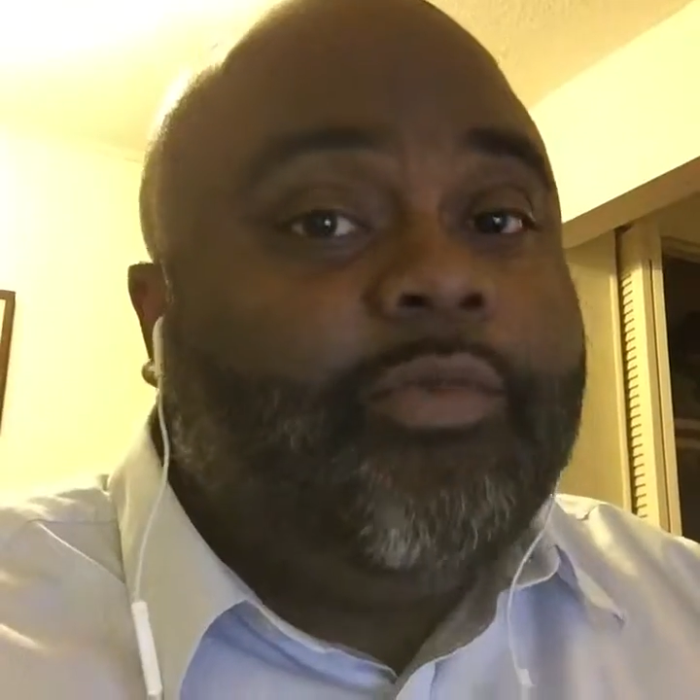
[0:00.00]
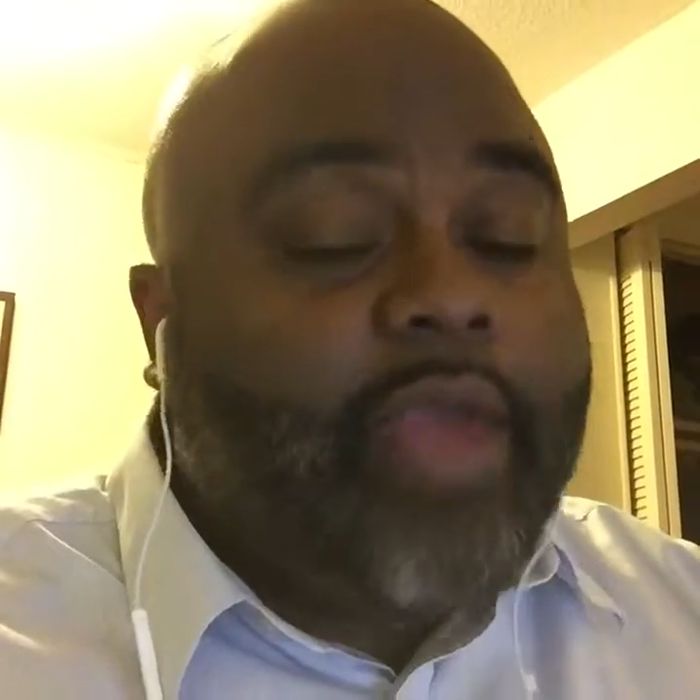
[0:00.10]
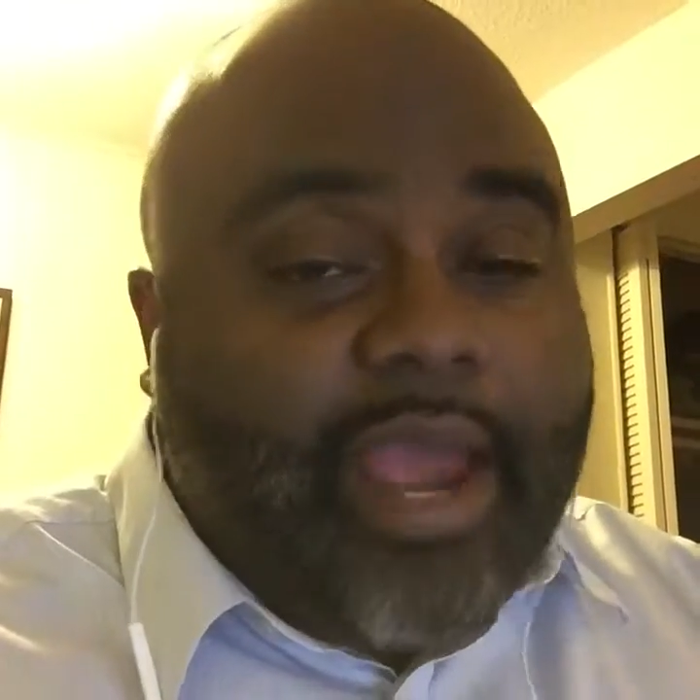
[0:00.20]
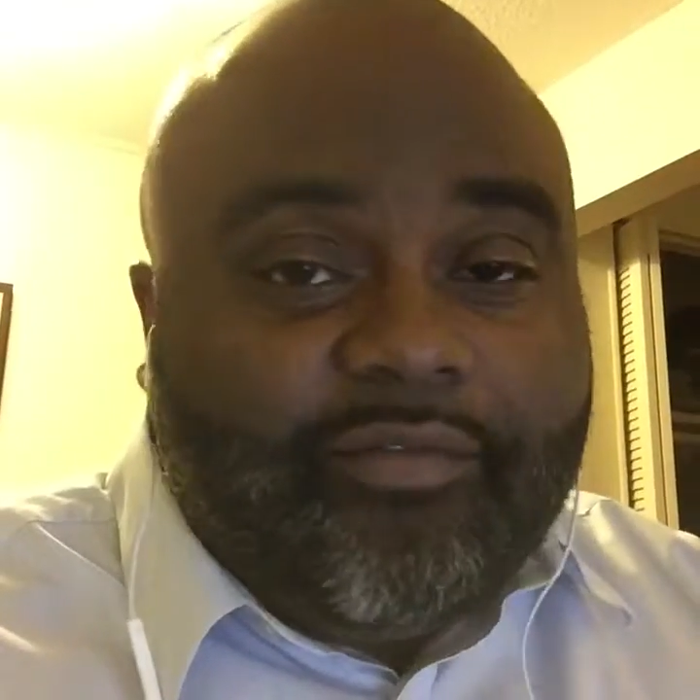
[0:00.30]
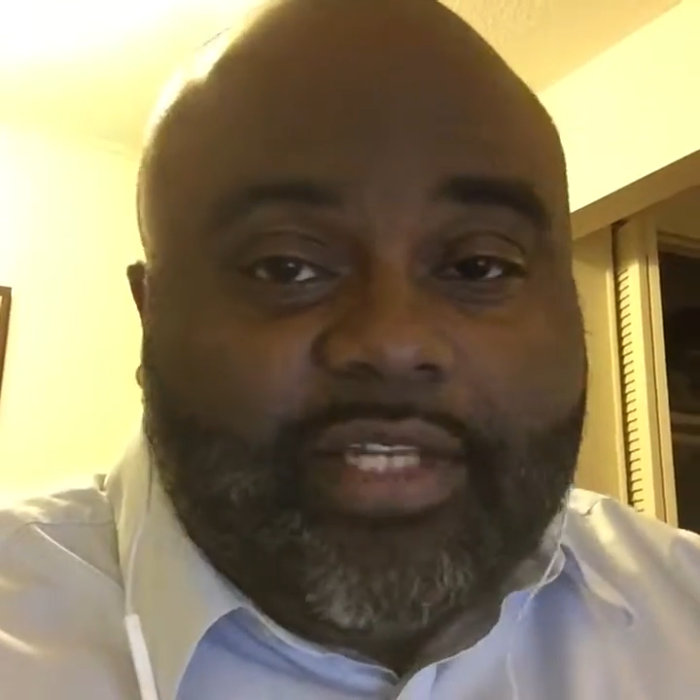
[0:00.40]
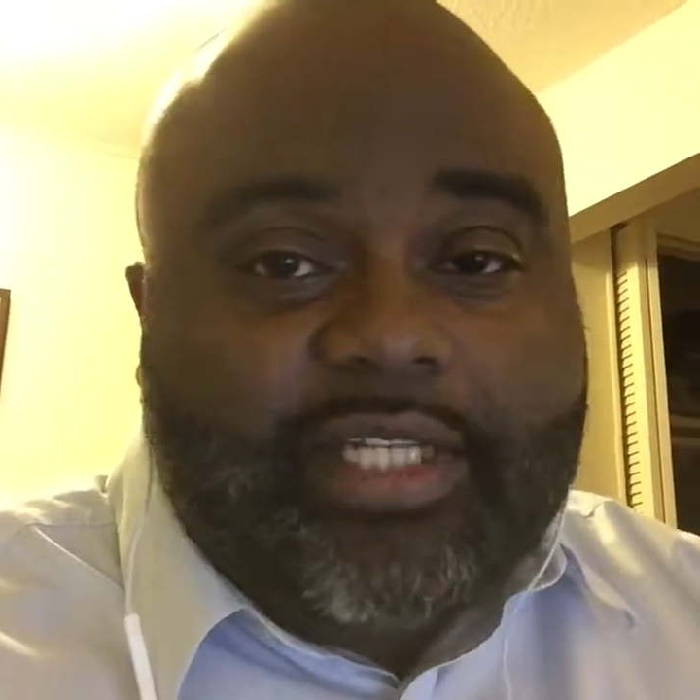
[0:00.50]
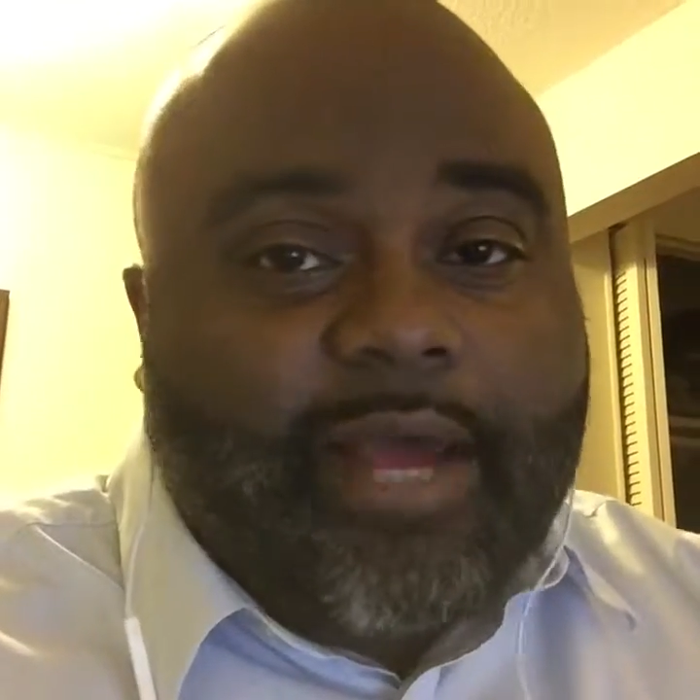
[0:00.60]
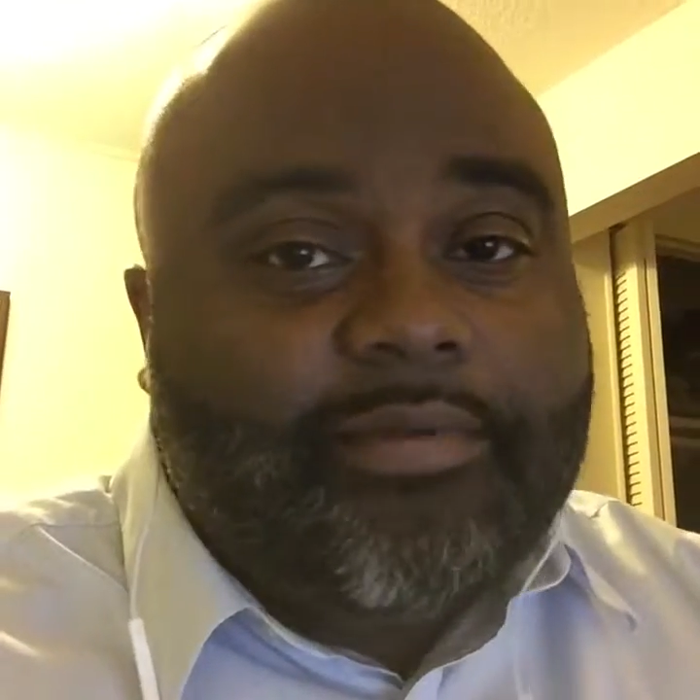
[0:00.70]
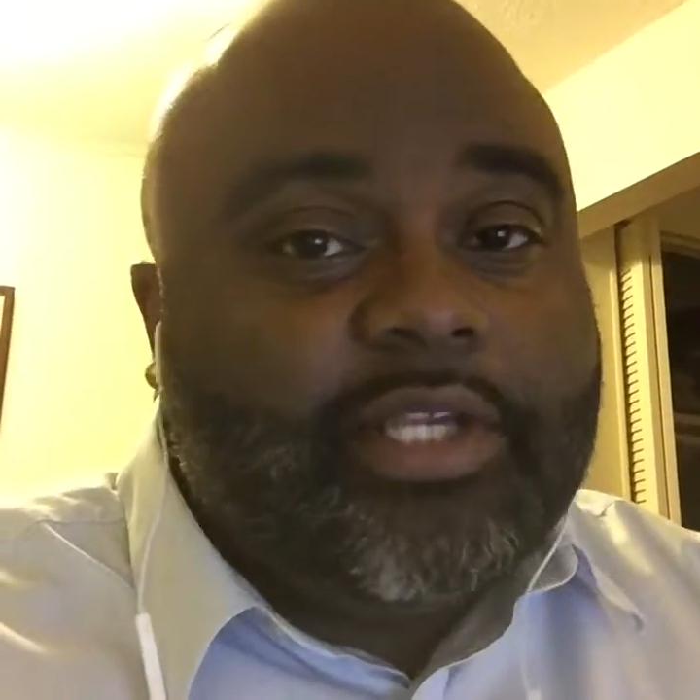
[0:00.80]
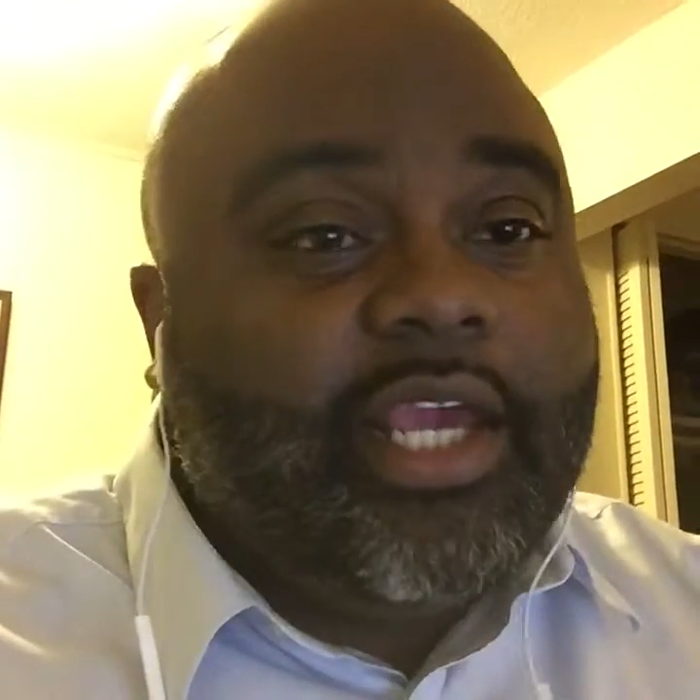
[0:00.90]
You have to
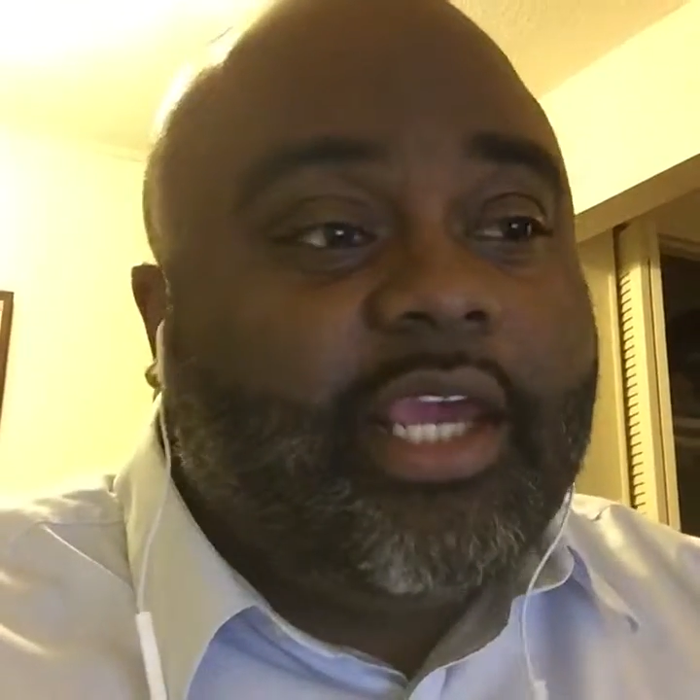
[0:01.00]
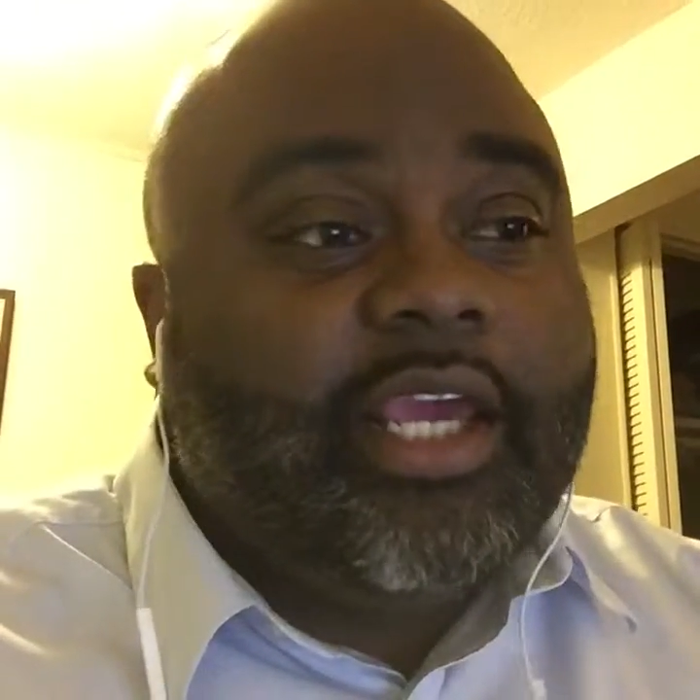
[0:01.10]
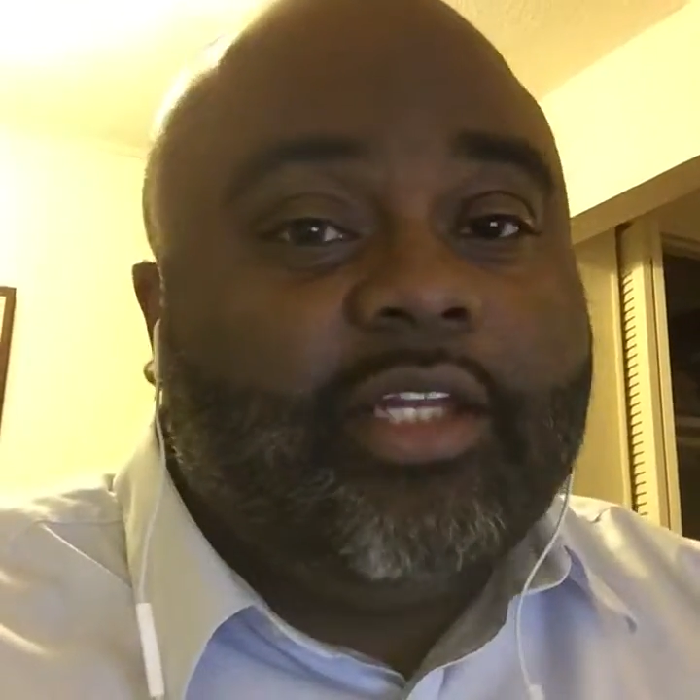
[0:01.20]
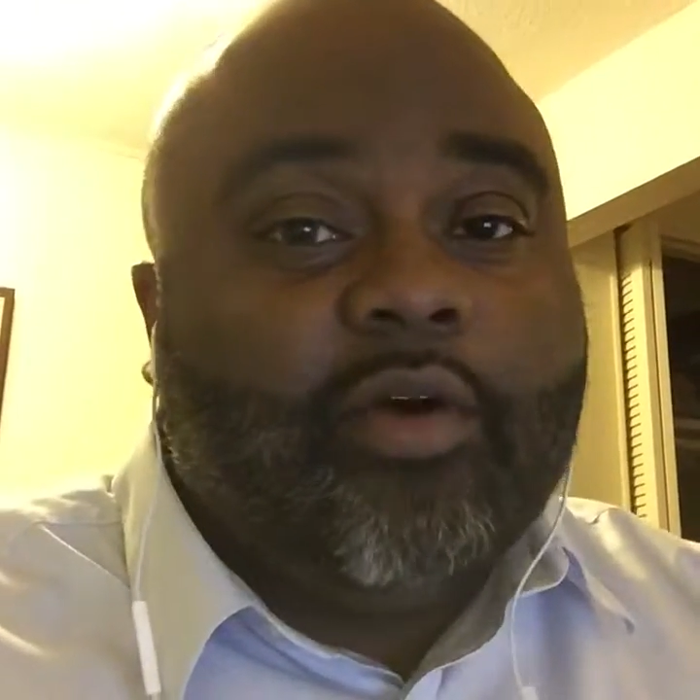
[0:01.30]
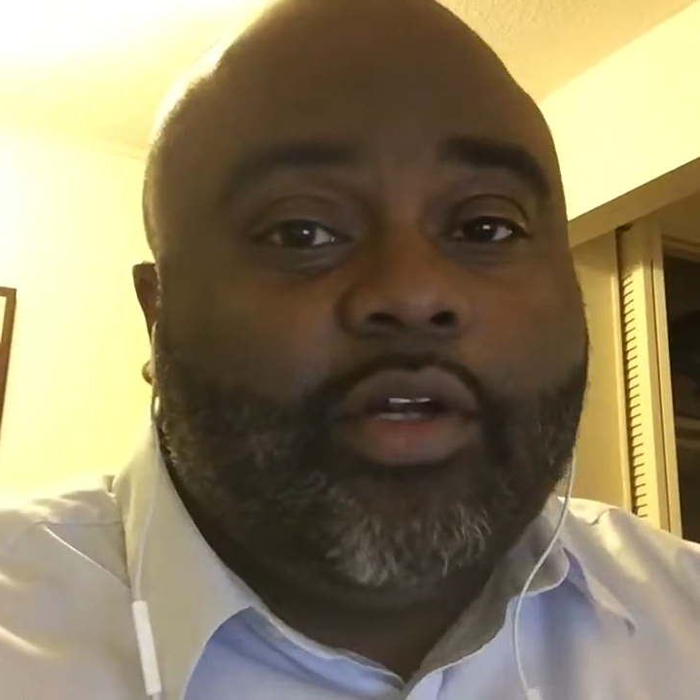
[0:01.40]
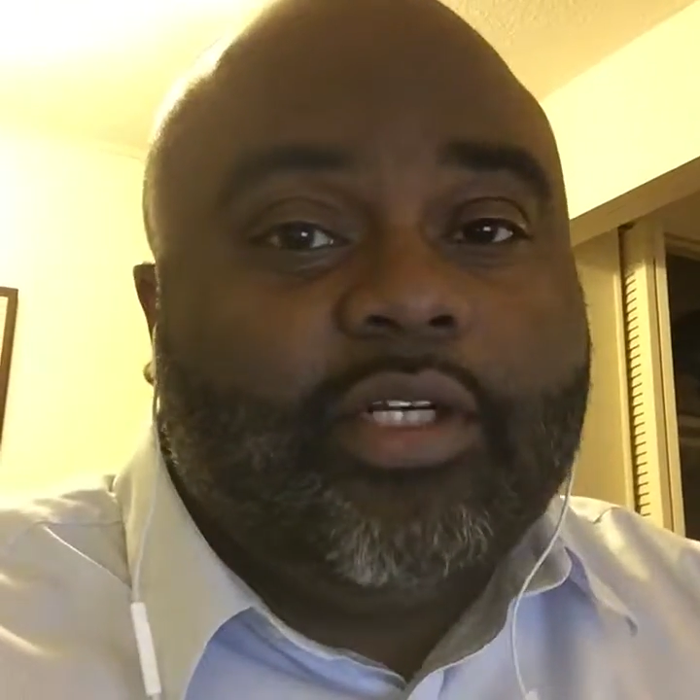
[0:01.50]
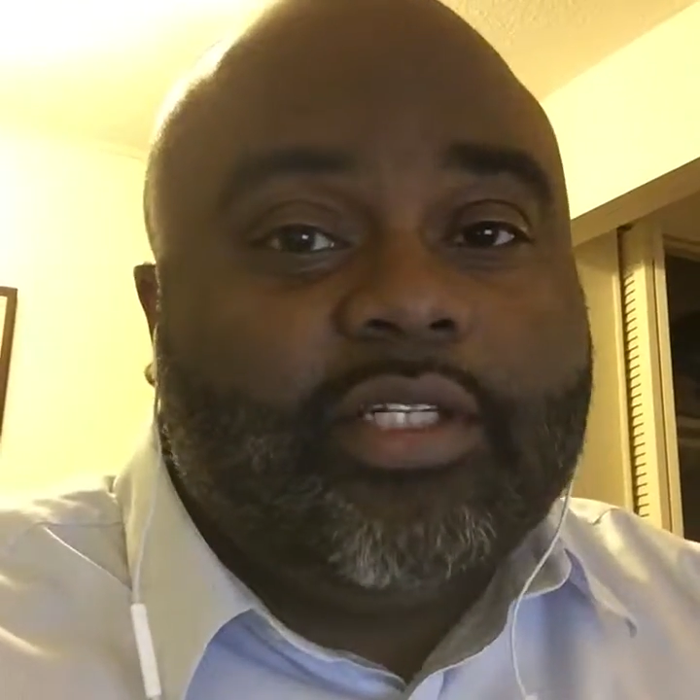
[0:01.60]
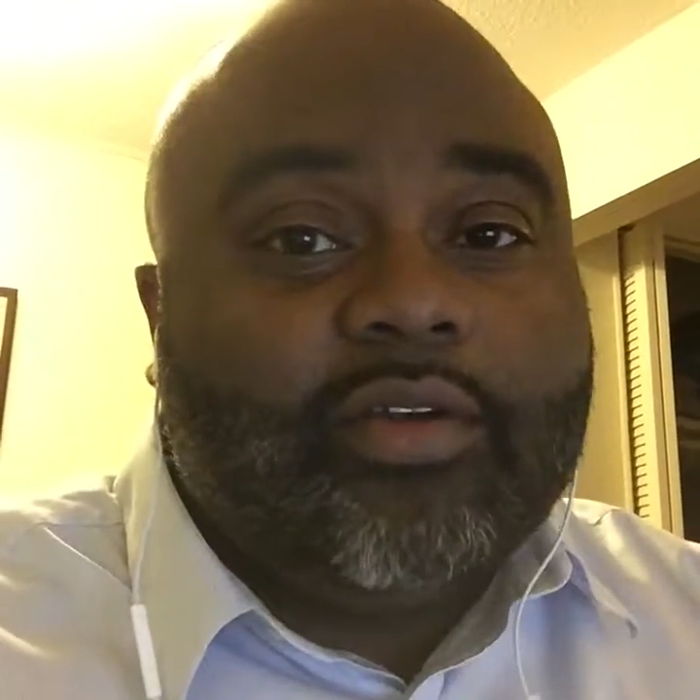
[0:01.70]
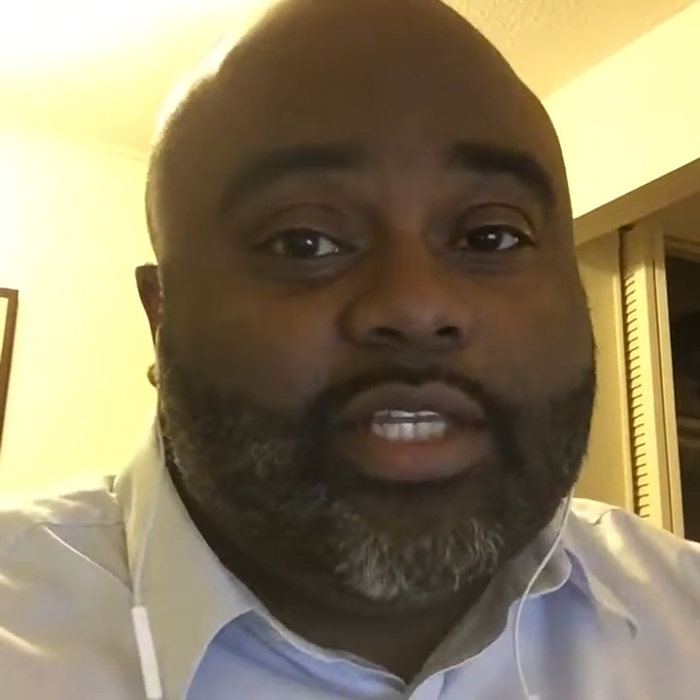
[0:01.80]
stop singing in order to